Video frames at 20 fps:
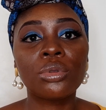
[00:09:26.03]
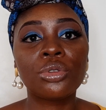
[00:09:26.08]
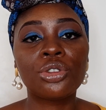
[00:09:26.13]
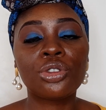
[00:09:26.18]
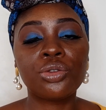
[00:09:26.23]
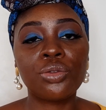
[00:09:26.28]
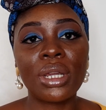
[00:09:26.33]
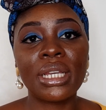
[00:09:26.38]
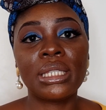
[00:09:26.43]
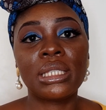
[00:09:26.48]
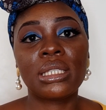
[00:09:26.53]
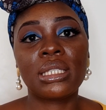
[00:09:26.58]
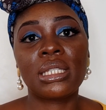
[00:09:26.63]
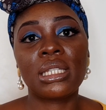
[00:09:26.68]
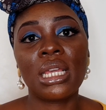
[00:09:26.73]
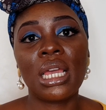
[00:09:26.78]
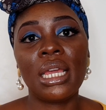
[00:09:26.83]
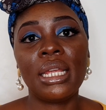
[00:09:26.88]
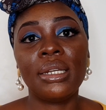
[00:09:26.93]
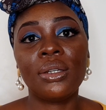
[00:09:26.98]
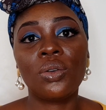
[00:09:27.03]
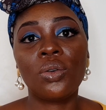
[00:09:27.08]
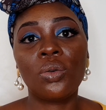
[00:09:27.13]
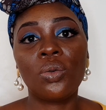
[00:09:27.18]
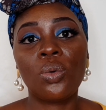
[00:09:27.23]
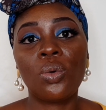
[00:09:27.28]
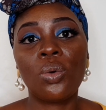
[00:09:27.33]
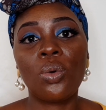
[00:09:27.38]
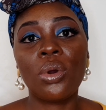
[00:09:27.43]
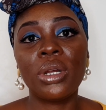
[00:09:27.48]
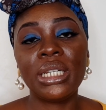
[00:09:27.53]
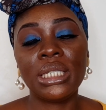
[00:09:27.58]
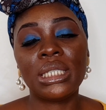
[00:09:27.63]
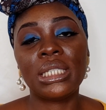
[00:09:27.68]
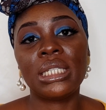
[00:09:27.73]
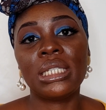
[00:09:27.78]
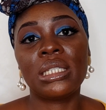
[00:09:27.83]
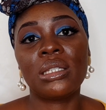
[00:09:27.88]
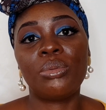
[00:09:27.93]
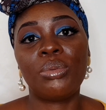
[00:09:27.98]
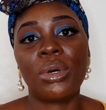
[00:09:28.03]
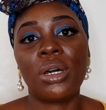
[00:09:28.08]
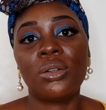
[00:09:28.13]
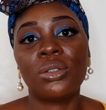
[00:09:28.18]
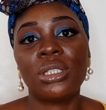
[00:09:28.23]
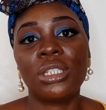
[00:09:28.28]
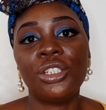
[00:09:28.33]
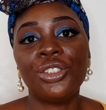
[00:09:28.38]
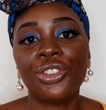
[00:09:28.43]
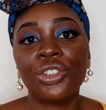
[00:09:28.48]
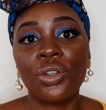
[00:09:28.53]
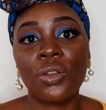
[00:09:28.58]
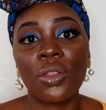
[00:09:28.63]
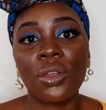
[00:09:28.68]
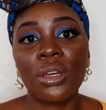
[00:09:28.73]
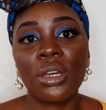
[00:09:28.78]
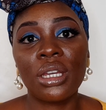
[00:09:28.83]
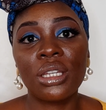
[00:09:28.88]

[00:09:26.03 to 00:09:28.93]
traits and qualities about each other.